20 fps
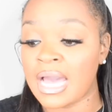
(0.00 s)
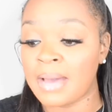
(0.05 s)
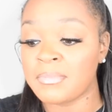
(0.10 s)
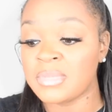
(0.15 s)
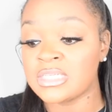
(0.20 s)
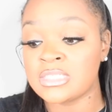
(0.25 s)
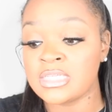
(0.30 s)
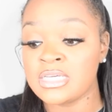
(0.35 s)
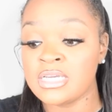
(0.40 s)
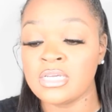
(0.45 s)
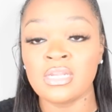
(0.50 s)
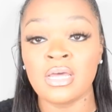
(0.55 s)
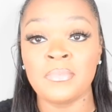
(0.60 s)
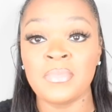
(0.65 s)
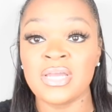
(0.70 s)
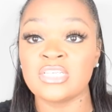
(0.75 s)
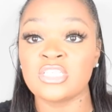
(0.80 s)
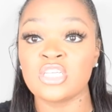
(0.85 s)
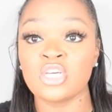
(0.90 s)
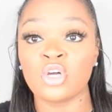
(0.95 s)
I'm going to see your dumb
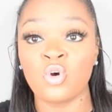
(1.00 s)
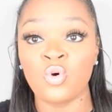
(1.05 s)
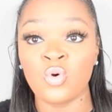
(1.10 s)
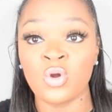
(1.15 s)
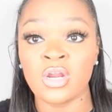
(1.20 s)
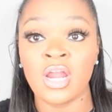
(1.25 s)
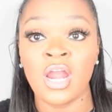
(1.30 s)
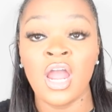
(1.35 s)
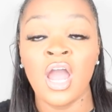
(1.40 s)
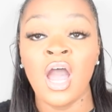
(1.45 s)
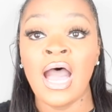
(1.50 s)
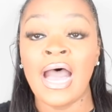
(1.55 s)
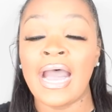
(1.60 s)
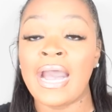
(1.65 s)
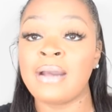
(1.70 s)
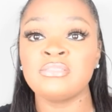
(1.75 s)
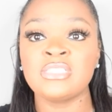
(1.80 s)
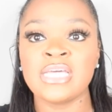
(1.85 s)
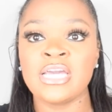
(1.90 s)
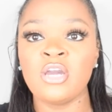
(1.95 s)
ass in court.
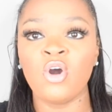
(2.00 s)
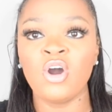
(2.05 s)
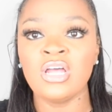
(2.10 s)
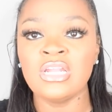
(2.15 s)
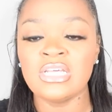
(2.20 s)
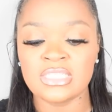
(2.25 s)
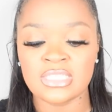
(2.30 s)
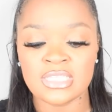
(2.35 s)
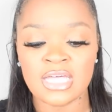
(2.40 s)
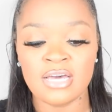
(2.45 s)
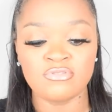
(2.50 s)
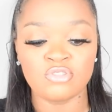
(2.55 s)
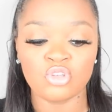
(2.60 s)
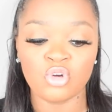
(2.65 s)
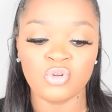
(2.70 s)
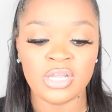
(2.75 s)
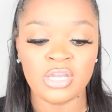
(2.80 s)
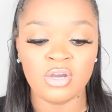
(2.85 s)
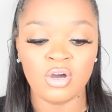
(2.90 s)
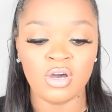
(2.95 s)
I'm saying all this stuff.
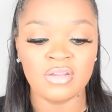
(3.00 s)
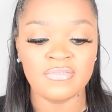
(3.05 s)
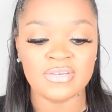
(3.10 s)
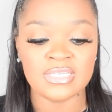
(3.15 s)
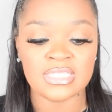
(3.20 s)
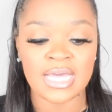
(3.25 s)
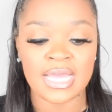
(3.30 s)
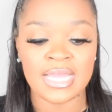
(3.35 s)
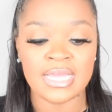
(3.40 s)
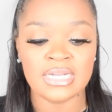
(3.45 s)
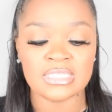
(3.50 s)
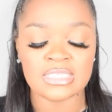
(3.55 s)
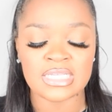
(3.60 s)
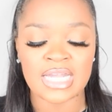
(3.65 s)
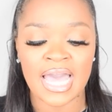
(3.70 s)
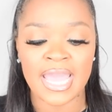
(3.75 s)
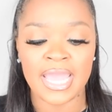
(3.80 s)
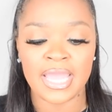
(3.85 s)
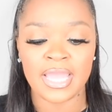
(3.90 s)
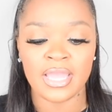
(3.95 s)
So now all of a sudden, it's
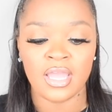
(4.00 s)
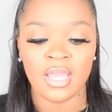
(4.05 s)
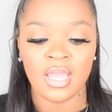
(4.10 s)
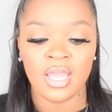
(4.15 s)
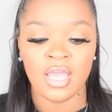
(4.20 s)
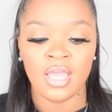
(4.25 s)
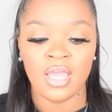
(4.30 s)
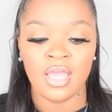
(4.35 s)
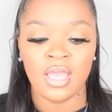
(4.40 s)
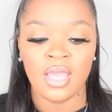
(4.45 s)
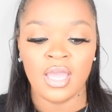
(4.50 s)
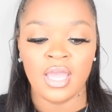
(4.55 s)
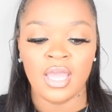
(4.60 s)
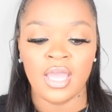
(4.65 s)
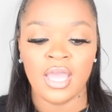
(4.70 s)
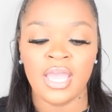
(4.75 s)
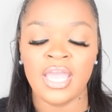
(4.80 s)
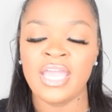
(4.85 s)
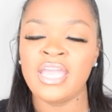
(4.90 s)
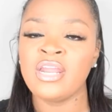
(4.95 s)
like,
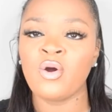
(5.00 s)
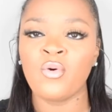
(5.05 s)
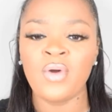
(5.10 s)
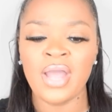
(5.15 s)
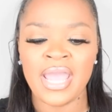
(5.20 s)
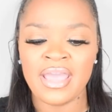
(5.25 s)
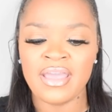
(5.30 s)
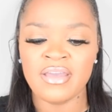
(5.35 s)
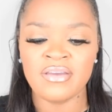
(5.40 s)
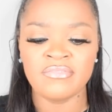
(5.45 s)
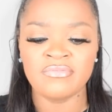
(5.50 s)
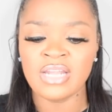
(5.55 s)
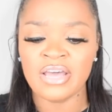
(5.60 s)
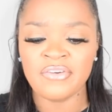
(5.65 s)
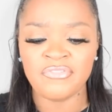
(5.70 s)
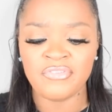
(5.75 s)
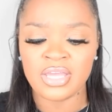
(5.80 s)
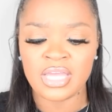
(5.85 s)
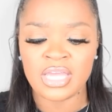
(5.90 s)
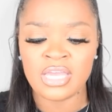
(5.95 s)
he don't have
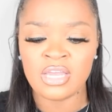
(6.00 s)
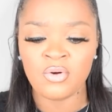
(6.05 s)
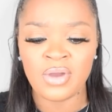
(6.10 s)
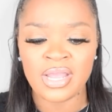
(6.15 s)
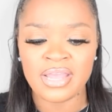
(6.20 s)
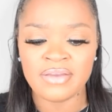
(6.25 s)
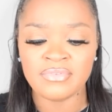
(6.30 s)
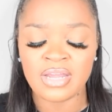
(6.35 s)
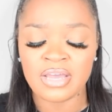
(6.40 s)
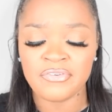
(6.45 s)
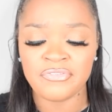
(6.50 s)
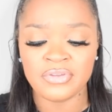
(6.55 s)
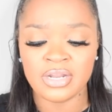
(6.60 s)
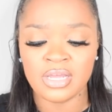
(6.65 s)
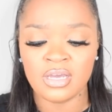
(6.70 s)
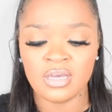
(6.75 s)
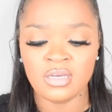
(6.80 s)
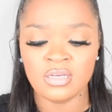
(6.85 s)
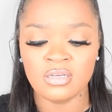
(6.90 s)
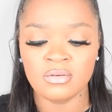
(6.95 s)
nothing. He don't have nothing to
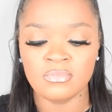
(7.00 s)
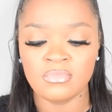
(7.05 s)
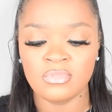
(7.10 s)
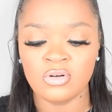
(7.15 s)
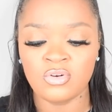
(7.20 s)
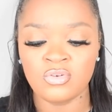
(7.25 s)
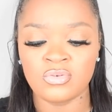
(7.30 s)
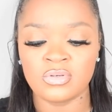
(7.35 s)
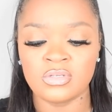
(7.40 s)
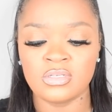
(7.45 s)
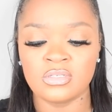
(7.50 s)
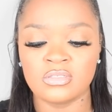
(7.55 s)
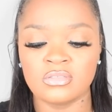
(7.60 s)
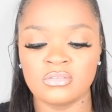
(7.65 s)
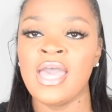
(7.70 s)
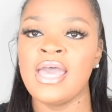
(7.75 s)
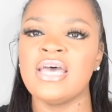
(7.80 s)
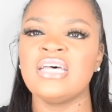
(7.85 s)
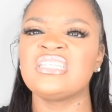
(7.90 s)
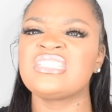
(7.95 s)
hold on, y'all.
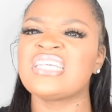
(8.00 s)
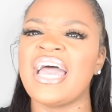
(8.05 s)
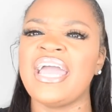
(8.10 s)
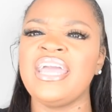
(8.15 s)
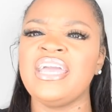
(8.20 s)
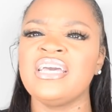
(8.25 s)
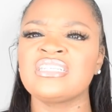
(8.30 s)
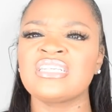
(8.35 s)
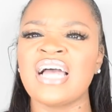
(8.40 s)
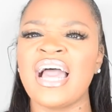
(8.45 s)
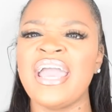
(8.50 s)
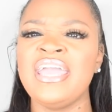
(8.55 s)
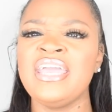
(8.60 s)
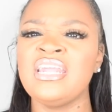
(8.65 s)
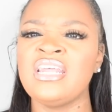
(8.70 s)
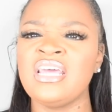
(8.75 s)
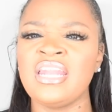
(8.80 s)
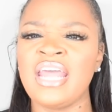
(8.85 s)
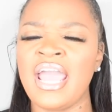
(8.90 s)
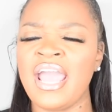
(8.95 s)
It's like he
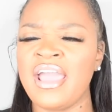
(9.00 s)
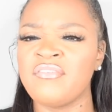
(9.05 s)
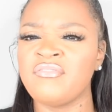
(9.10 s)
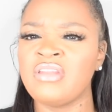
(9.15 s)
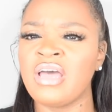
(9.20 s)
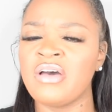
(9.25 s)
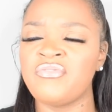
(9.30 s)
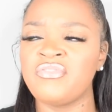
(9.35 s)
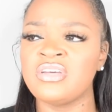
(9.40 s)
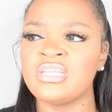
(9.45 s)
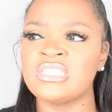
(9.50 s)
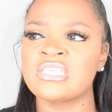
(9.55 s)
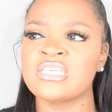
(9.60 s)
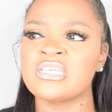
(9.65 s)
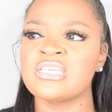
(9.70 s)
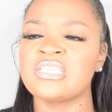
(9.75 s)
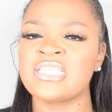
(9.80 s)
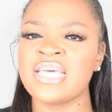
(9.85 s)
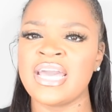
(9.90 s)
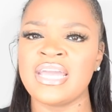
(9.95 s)
didn't have nothing
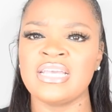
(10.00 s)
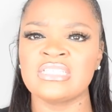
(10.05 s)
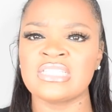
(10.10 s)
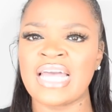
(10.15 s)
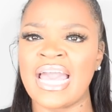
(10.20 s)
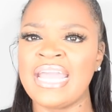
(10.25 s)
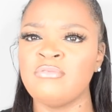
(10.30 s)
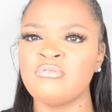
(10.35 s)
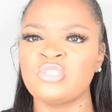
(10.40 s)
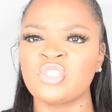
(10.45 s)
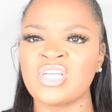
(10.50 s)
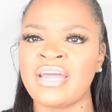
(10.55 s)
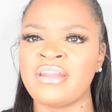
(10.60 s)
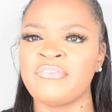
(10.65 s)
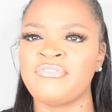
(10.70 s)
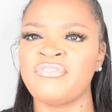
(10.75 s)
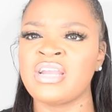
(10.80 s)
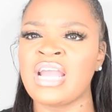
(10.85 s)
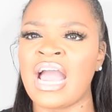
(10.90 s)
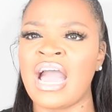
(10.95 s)
to say. It's like he was trying
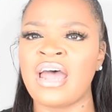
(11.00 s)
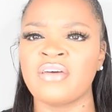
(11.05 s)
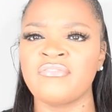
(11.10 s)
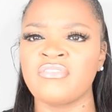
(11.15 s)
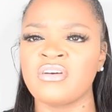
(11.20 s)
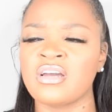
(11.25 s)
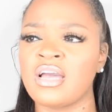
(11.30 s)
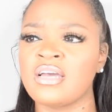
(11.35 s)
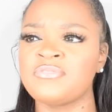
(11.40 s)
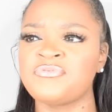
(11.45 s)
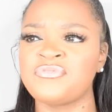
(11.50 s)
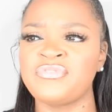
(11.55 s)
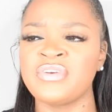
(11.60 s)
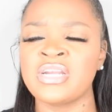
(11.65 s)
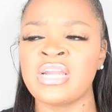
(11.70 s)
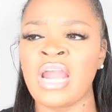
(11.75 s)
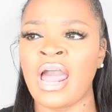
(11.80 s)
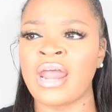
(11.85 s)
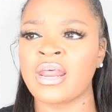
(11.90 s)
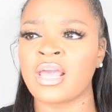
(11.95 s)
to figure out
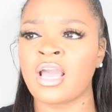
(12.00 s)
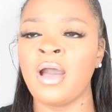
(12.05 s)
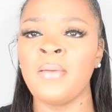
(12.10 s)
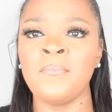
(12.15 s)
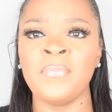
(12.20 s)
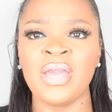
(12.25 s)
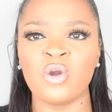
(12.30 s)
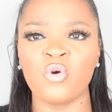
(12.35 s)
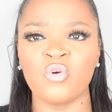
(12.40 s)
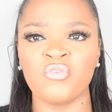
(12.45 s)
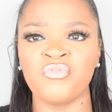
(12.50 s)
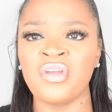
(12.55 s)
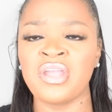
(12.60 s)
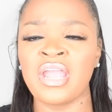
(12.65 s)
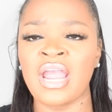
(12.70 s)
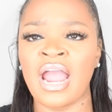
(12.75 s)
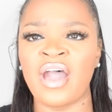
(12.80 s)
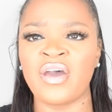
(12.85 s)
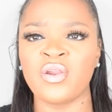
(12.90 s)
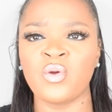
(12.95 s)
a comeback, or
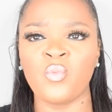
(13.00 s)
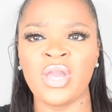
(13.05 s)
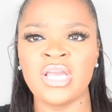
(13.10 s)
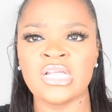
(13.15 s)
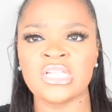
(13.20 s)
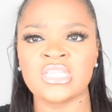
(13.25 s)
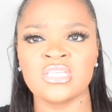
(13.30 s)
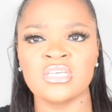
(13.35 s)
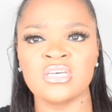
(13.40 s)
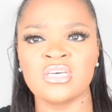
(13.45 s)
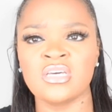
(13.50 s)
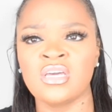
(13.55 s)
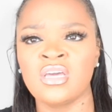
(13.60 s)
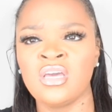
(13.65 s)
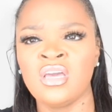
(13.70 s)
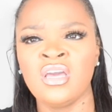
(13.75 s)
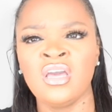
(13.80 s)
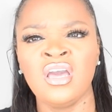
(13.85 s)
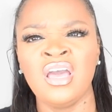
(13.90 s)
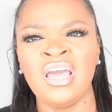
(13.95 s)
figure out a way to
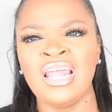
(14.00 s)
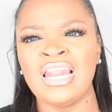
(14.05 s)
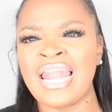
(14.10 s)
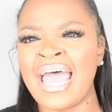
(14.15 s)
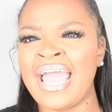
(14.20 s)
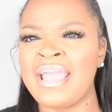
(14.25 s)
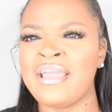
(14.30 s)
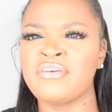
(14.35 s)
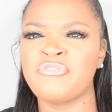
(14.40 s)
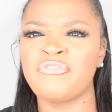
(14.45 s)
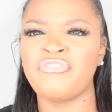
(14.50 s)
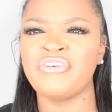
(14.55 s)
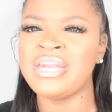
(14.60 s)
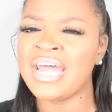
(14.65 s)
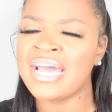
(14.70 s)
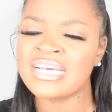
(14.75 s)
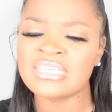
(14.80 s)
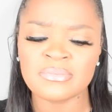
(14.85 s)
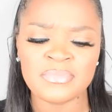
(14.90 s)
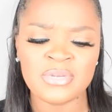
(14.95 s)
like
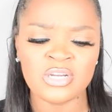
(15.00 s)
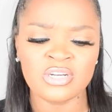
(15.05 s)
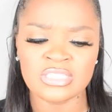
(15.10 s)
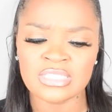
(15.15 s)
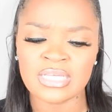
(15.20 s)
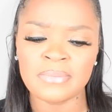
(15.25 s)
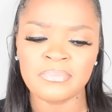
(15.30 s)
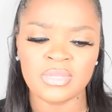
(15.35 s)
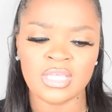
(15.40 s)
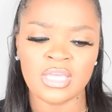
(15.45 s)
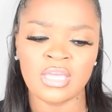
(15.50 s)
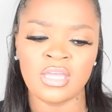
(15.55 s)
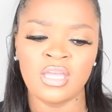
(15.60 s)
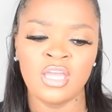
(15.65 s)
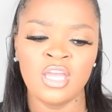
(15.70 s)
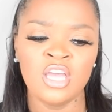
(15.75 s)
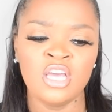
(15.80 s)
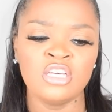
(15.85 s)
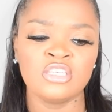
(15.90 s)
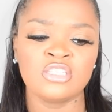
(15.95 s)
finesse me or something.
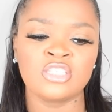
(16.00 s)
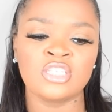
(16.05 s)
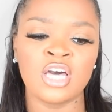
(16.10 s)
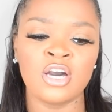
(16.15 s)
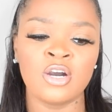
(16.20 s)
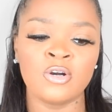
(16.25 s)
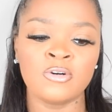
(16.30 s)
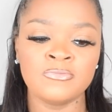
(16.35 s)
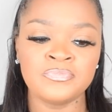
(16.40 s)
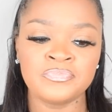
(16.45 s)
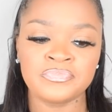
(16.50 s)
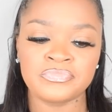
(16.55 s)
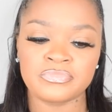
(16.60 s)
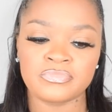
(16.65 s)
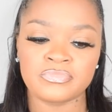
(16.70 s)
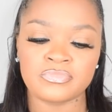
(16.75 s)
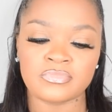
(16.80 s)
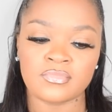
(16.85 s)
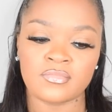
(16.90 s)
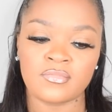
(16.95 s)
So
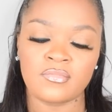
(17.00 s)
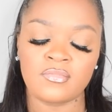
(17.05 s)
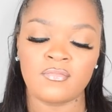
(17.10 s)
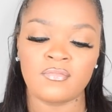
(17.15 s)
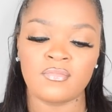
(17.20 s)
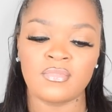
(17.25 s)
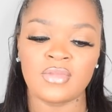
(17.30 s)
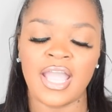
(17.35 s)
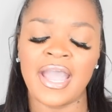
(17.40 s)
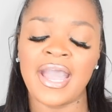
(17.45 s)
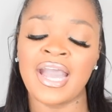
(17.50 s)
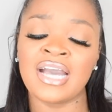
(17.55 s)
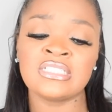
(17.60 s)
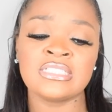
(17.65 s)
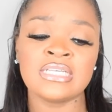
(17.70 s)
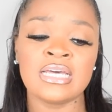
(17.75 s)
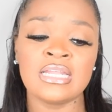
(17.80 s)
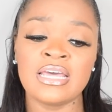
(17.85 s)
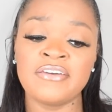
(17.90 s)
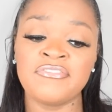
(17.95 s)
I
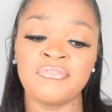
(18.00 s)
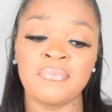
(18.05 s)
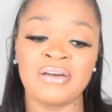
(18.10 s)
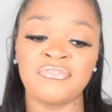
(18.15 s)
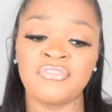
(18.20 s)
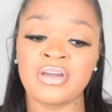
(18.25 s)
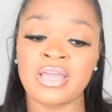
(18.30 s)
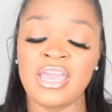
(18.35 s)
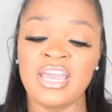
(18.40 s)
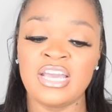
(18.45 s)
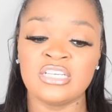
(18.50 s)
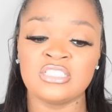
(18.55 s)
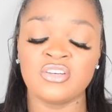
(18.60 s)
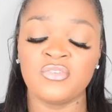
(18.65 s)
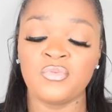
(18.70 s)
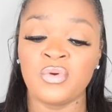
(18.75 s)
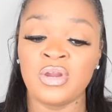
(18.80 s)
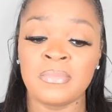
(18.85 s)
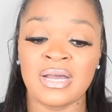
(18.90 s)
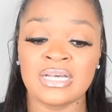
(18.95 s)
said, left my fucking ass
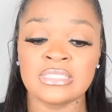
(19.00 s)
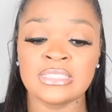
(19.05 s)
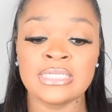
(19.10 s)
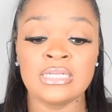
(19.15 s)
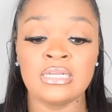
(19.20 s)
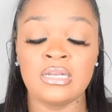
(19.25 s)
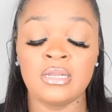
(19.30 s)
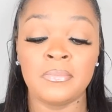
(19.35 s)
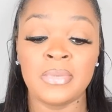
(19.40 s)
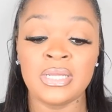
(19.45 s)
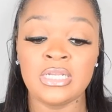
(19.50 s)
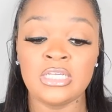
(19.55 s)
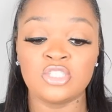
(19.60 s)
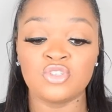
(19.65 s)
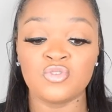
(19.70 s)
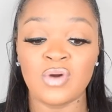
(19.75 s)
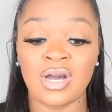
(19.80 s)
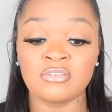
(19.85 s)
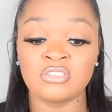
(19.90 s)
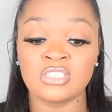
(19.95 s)
up. Where am I sending the money
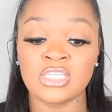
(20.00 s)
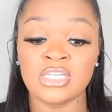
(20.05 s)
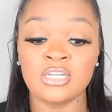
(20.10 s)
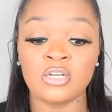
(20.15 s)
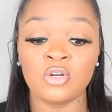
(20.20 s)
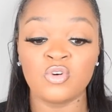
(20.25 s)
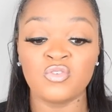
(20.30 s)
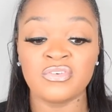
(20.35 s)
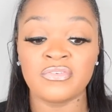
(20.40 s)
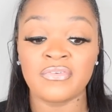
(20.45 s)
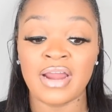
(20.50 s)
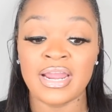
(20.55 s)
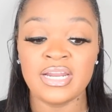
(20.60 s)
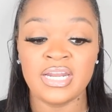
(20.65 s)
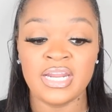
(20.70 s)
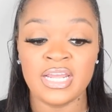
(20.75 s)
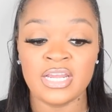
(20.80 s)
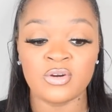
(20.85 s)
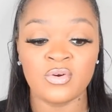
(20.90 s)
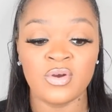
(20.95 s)
to? I'll send it over right
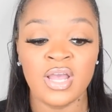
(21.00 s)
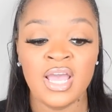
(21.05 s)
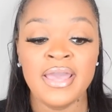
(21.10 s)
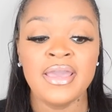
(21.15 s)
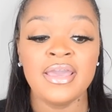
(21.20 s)
now.